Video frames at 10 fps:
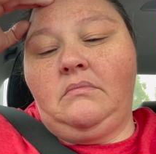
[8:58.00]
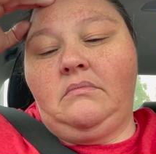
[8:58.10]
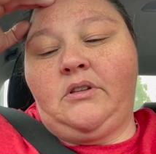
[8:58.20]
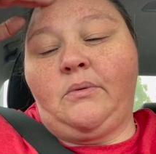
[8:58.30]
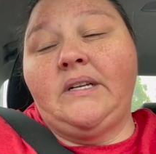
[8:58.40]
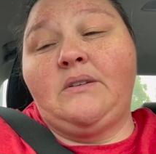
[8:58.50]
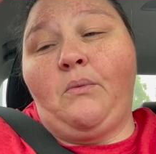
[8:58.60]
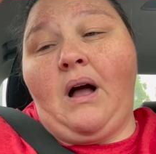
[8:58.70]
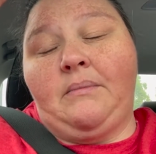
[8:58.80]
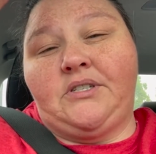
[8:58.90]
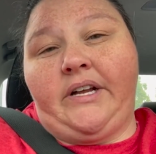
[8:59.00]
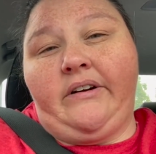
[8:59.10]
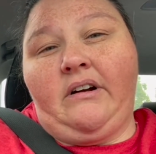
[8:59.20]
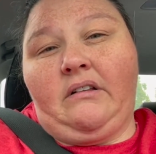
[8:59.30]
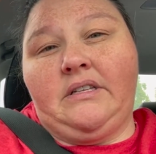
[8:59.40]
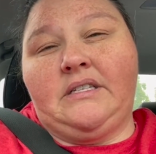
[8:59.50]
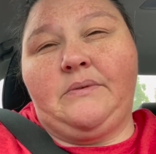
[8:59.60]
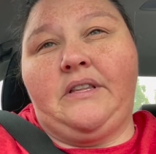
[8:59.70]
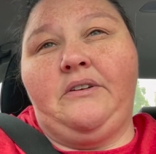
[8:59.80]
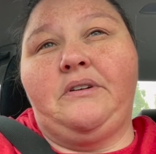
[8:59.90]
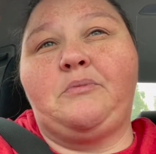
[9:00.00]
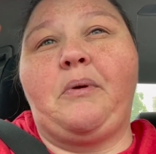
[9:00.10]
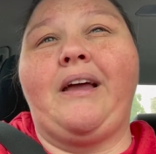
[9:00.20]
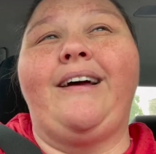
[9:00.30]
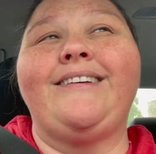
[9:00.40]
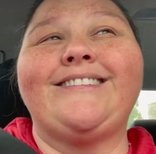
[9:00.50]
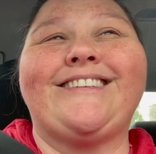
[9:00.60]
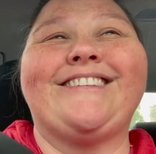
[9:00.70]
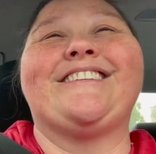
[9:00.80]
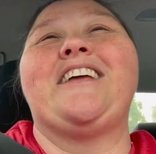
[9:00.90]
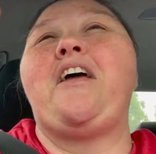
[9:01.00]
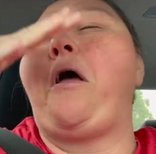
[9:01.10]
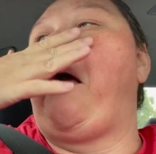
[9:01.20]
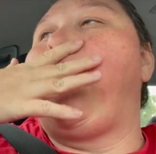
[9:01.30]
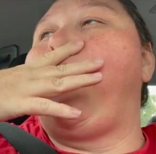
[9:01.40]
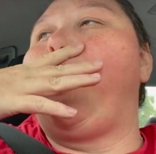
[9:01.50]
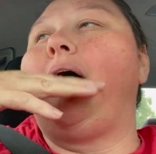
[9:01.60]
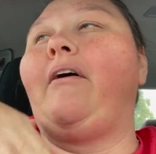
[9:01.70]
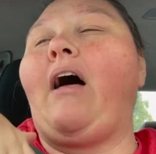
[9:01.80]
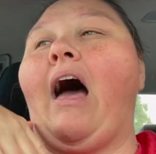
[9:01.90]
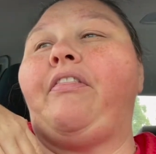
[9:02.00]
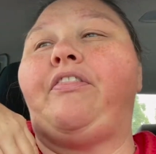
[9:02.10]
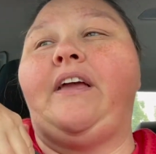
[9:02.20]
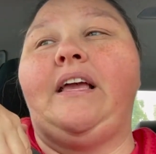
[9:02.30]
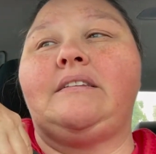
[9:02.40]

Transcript: the reason why I'm sharing all this with you is because I think